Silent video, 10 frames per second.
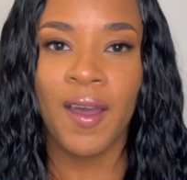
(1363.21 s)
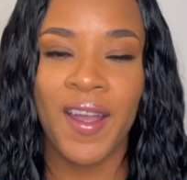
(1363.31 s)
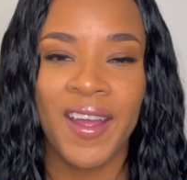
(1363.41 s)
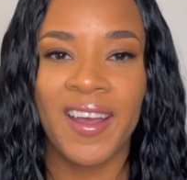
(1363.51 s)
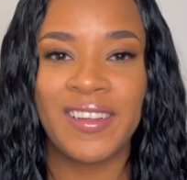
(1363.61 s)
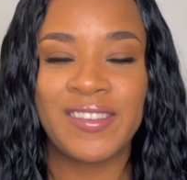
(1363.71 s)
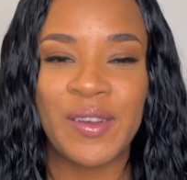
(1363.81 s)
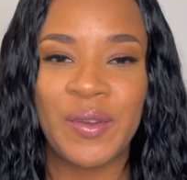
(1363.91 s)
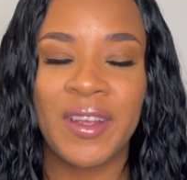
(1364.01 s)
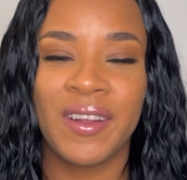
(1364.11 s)
Alright guys,
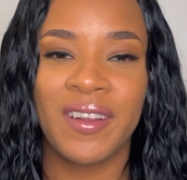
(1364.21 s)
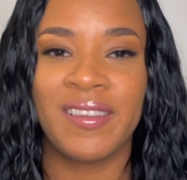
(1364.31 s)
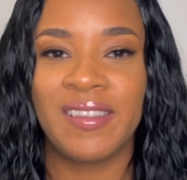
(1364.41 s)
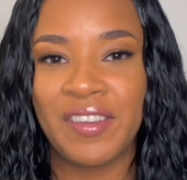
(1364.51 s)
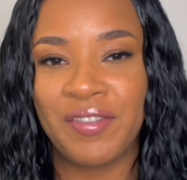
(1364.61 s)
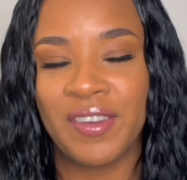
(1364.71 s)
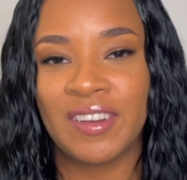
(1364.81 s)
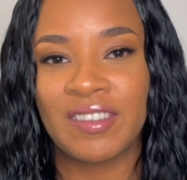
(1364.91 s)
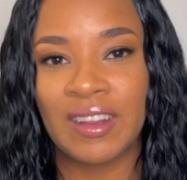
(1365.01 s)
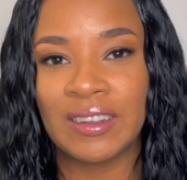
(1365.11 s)
so here is the
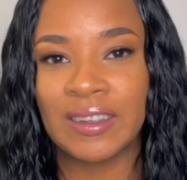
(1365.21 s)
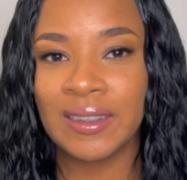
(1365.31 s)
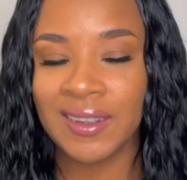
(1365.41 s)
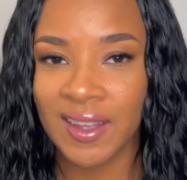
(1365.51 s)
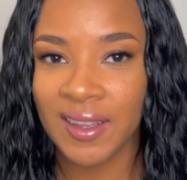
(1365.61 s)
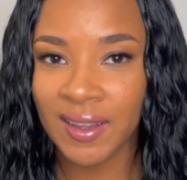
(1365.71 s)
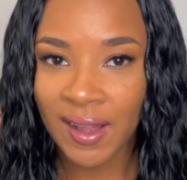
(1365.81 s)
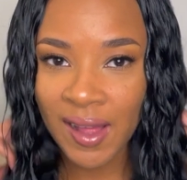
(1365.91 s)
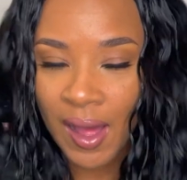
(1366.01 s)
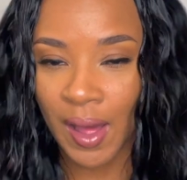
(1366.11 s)
finished look.
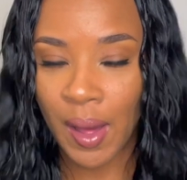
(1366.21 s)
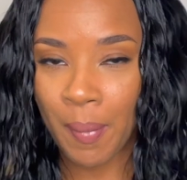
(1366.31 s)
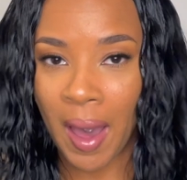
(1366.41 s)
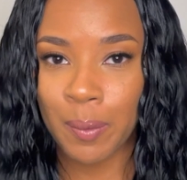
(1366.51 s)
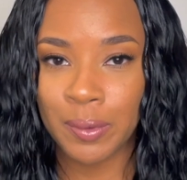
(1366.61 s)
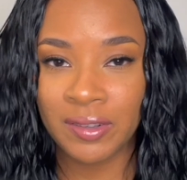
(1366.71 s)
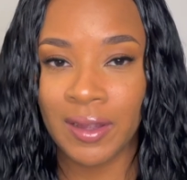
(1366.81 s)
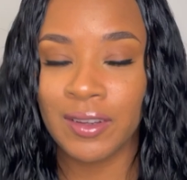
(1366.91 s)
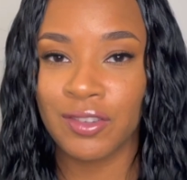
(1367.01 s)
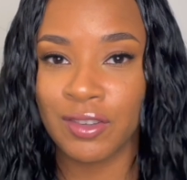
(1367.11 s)
I wish I
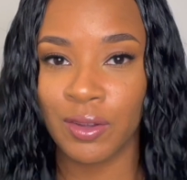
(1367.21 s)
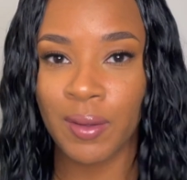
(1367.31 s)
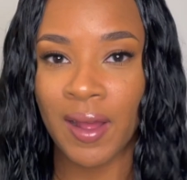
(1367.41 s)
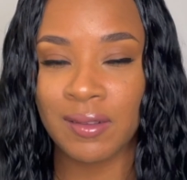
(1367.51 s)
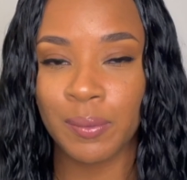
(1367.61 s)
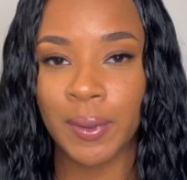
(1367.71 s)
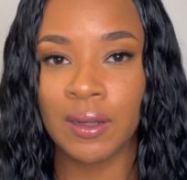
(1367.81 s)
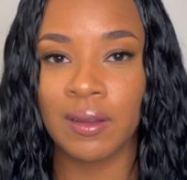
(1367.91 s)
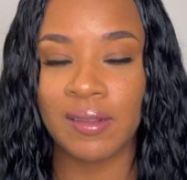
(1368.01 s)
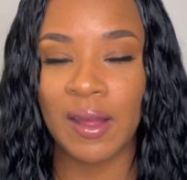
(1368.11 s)
could show you guys what it
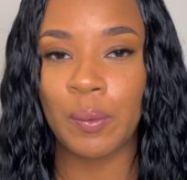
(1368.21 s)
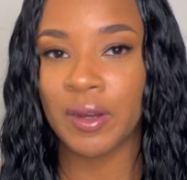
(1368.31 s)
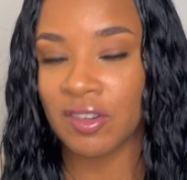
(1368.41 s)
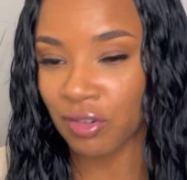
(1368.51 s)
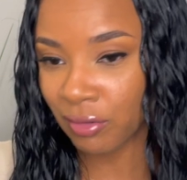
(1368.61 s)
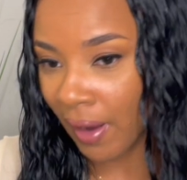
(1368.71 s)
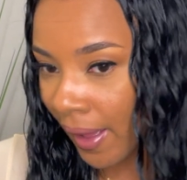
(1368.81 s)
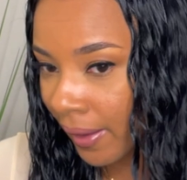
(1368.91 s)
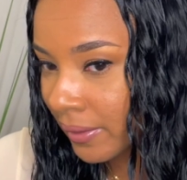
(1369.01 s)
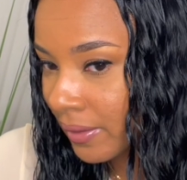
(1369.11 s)
looks like when it
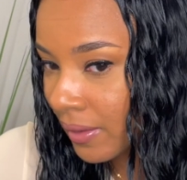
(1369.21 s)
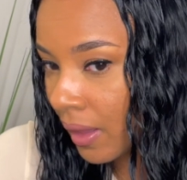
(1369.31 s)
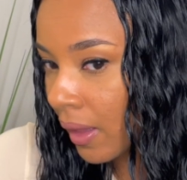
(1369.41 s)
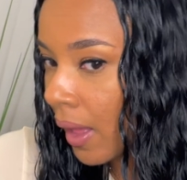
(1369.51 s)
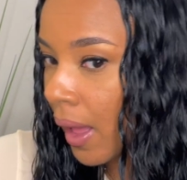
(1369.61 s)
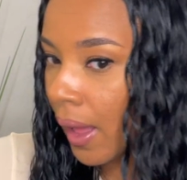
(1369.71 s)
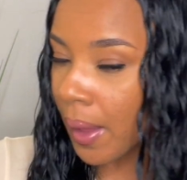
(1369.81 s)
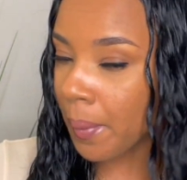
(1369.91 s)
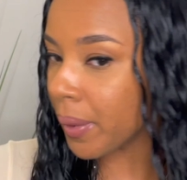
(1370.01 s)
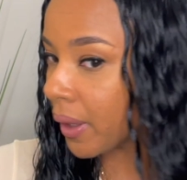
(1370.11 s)
dries,
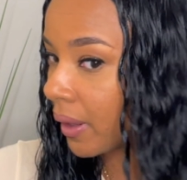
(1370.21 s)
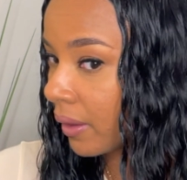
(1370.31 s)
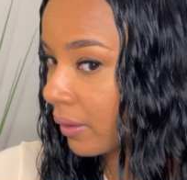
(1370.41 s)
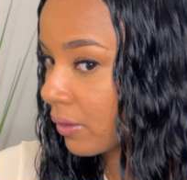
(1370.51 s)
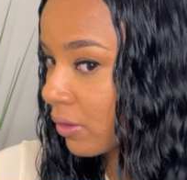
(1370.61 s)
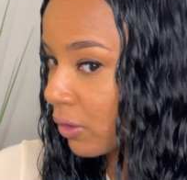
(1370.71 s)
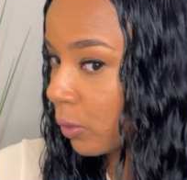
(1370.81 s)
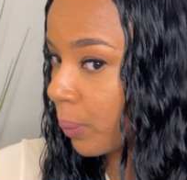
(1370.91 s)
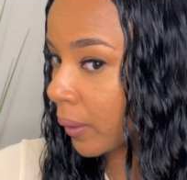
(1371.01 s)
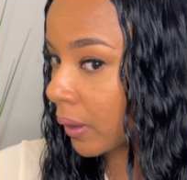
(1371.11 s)
but it is
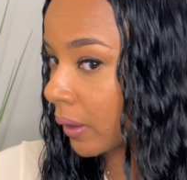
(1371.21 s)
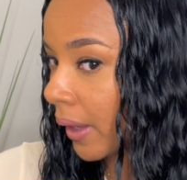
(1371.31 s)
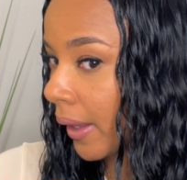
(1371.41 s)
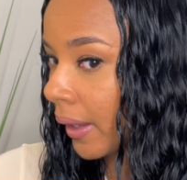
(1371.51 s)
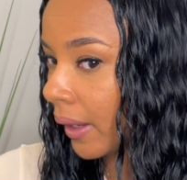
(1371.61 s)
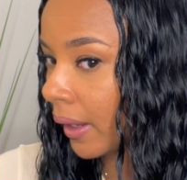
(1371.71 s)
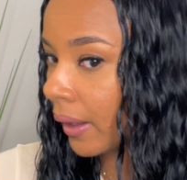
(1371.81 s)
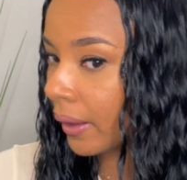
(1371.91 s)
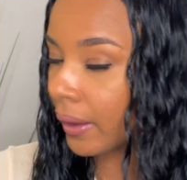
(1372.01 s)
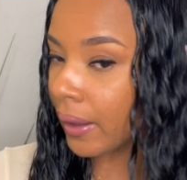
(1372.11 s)
super late
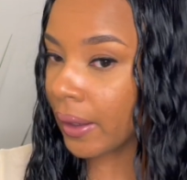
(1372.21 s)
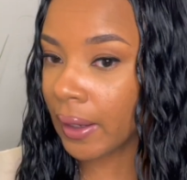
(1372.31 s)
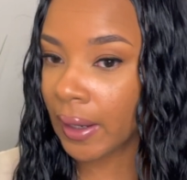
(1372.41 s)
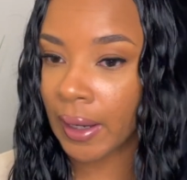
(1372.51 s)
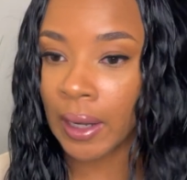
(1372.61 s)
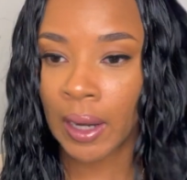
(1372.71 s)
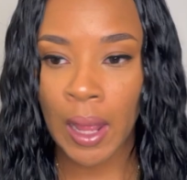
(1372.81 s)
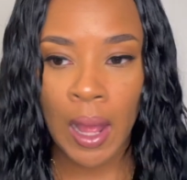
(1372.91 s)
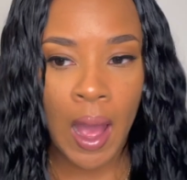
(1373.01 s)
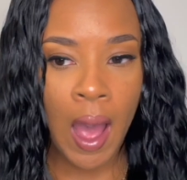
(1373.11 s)
and
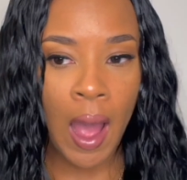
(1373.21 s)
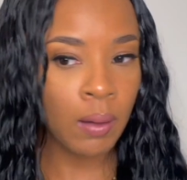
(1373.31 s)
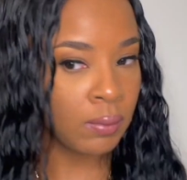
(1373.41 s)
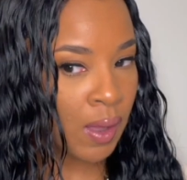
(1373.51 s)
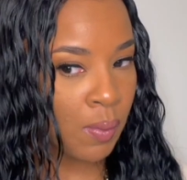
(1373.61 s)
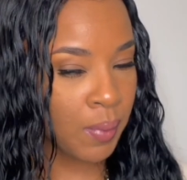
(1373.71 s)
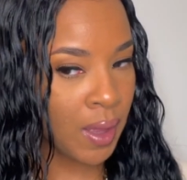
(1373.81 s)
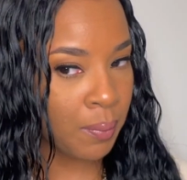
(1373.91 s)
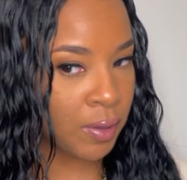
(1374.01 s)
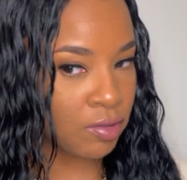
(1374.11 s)
I don't think I'm gonna be
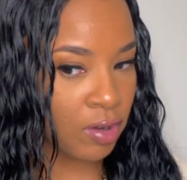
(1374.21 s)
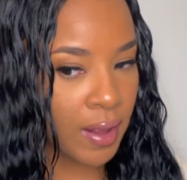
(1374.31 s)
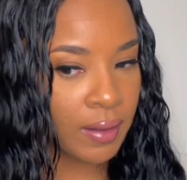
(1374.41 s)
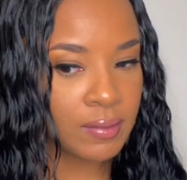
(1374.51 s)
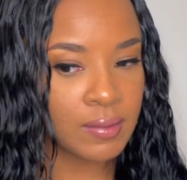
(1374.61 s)
up when it dries,